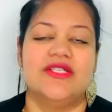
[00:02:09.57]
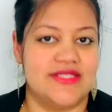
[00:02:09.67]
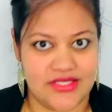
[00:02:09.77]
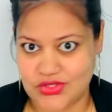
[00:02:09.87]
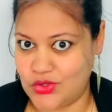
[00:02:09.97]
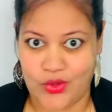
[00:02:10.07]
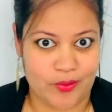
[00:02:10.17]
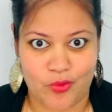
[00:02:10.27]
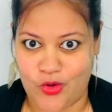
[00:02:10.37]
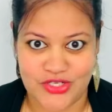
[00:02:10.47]
this is so
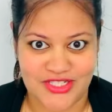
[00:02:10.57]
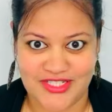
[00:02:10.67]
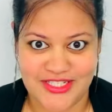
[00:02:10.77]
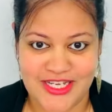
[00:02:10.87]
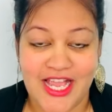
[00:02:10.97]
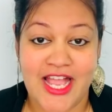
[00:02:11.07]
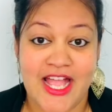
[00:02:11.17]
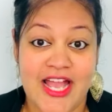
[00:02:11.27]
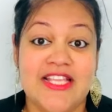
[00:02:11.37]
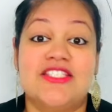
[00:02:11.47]
important.
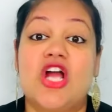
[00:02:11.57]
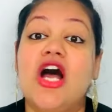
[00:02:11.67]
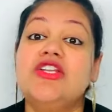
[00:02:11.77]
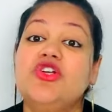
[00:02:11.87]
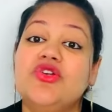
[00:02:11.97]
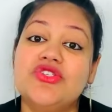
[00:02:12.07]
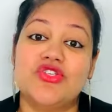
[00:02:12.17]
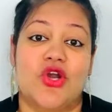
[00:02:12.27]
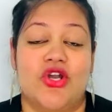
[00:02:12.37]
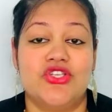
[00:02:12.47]
Start your
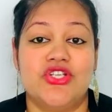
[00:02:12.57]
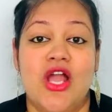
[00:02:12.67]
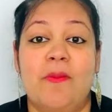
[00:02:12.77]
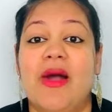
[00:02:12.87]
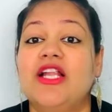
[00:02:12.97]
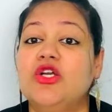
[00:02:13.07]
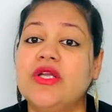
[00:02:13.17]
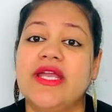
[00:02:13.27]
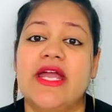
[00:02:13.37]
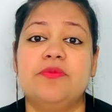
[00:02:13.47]
search by
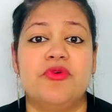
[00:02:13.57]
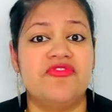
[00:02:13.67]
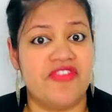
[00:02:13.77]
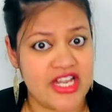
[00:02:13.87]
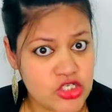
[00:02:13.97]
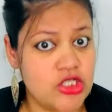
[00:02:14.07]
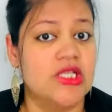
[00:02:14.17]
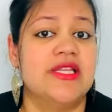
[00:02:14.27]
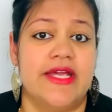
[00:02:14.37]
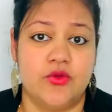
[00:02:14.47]
looking at
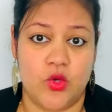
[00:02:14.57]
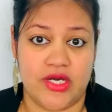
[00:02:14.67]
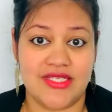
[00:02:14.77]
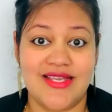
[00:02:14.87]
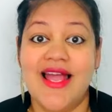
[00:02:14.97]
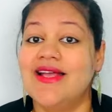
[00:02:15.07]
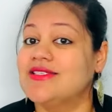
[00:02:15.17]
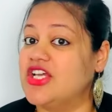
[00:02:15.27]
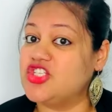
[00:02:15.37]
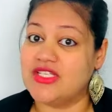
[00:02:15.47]
professional networks
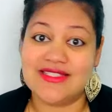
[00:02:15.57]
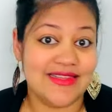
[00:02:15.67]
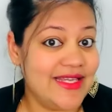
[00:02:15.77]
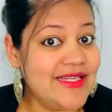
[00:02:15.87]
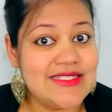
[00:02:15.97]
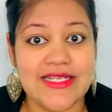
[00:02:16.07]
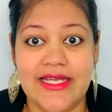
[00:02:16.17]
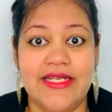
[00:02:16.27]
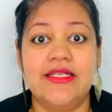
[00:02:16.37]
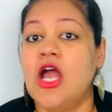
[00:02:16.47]
such as
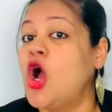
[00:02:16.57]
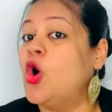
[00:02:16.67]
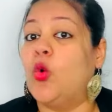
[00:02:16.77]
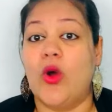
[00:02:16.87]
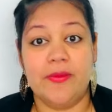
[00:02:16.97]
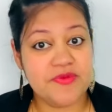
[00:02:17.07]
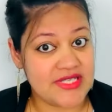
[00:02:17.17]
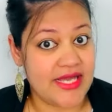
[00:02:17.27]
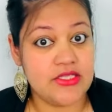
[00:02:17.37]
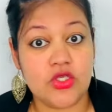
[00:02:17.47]
LinkedIn,
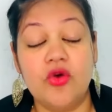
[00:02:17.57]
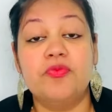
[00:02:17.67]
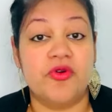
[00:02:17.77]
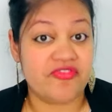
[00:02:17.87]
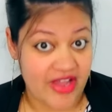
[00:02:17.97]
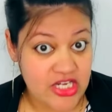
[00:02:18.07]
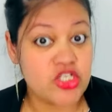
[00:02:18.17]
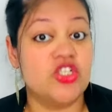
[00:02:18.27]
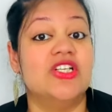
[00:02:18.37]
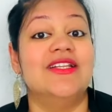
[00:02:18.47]
websites of
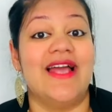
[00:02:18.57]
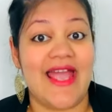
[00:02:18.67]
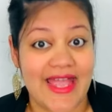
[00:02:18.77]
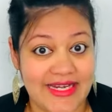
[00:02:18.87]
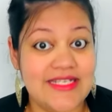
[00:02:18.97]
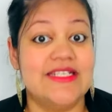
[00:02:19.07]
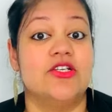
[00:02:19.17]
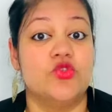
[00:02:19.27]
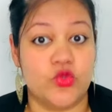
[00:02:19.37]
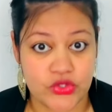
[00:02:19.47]
professional editing
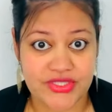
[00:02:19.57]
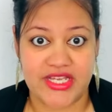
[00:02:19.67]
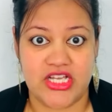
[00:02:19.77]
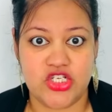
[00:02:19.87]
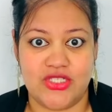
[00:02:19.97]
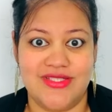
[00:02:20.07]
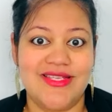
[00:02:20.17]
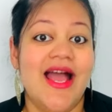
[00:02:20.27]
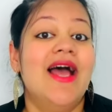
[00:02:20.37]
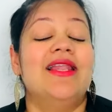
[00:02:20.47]
associations
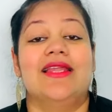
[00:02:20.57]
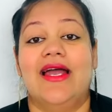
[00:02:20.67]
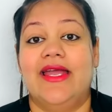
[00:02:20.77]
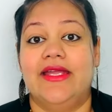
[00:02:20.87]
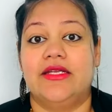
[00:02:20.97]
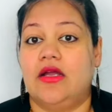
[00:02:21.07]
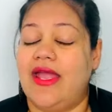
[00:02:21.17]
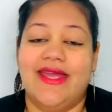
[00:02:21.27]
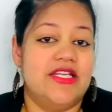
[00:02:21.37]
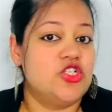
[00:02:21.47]
like
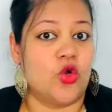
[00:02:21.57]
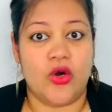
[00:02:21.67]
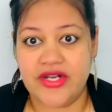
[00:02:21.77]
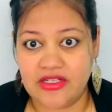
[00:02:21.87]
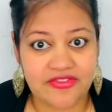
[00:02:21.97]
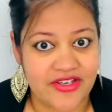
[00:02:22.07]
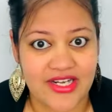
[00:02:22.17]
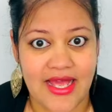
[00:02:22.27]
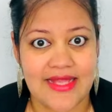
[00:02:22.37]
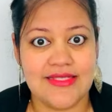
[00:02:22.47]
Editorial
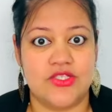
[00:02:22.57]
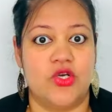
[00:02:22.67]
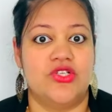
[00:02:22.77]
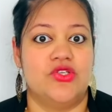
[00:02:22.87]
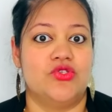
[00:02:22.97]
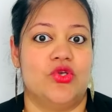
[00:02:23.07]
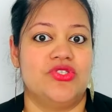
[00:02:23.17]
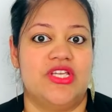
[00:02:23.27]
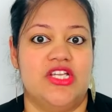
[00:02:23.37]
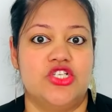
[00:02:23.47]
Freelancers
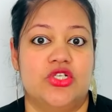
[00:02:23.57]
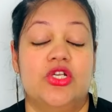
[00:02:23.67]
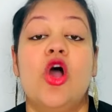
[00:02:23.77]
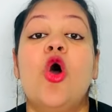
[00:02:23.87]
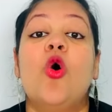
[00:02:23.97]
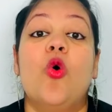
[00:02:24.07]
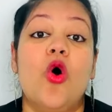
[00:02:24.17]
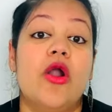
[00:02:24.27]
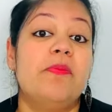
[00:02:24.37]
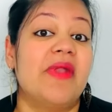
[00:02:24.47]
Association,
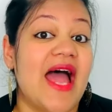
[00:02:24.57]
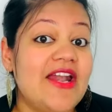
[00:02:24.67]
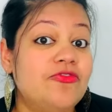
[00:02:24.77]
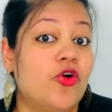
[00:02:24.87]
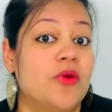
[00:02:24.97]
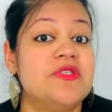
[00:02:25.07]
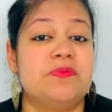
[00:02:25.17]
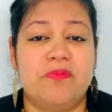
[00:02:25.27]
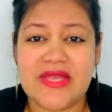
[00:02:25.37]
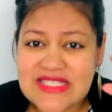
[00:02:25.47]
or platforms
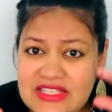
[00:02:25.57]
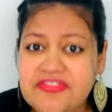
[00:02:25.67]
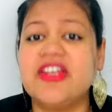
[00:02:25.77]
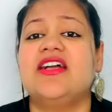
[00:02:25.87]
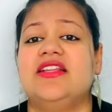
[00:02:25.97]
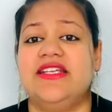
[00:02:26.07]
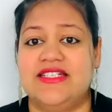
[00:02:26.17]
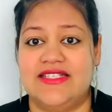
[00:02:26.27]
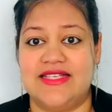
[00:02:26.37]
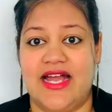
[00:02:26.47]
specifically
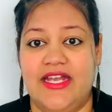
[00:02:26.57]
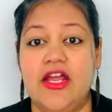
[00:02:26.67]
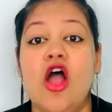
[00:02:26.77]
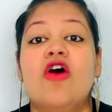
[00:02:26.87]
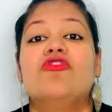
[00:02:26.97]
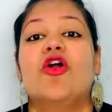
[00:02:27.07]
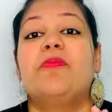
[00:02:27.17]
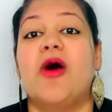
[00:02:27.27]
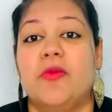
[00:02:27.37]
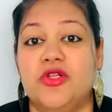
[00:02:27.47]
designed for
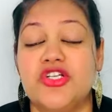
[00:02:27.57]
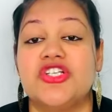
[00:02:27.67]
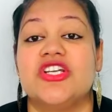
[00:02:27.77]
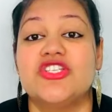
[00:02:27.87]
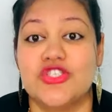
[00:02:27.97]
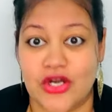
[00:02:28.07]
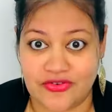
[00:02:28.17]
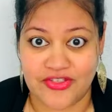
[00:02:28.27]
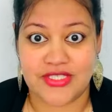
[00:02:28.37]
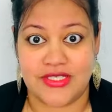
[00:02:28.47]
publishing
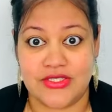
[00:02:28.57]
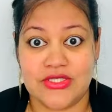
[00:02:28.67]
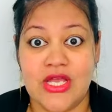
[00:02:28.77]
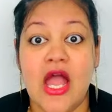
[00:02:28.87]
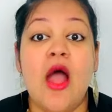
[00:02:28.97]
services.